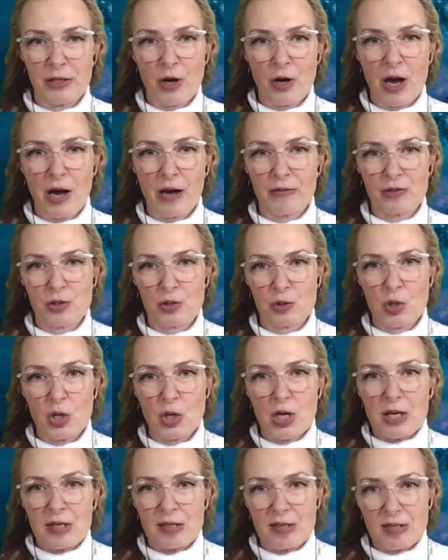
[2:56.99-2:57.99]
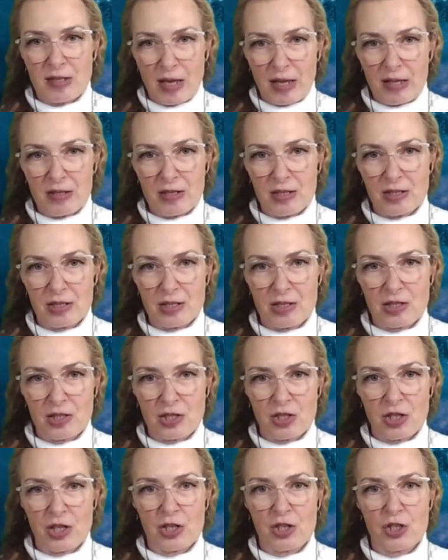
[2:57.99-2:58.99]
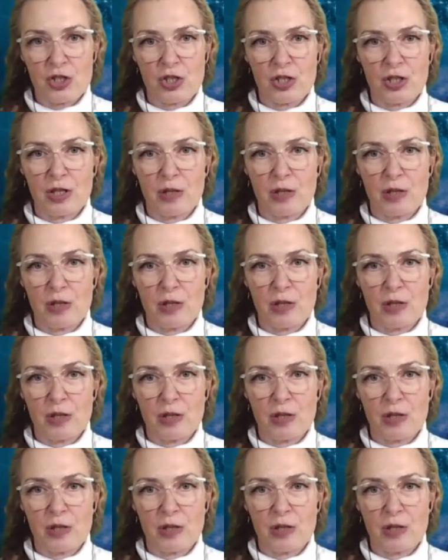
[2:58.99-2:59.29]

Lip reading: You have to set the destination